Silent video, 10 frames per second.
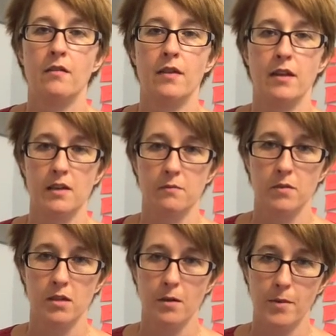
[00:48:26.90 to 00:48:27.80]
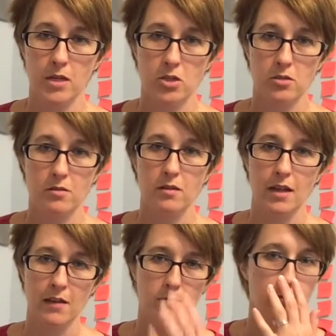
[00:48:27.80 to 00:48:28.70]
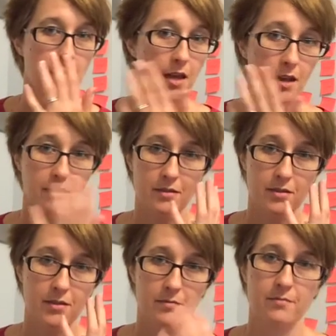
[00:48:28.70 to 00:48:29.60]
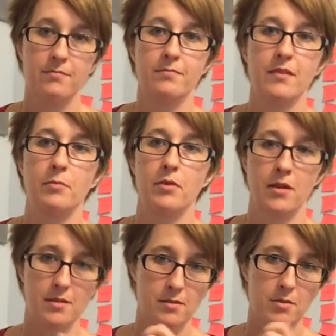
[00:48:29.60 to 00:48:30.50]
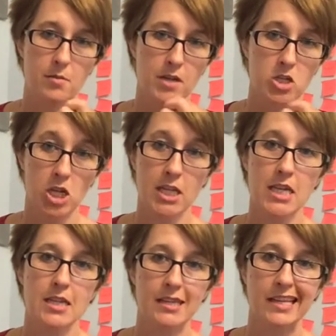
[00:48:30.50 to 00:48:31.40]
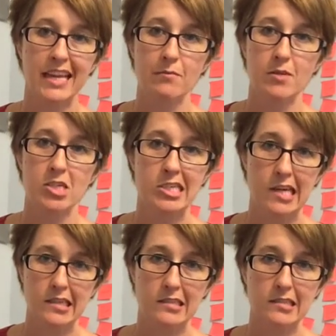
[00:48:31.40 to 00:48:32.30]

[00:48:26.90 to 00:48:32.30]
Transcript: They gave him the numbing, they gave him some gas, put on some numbing jelly, then they gave him a shot.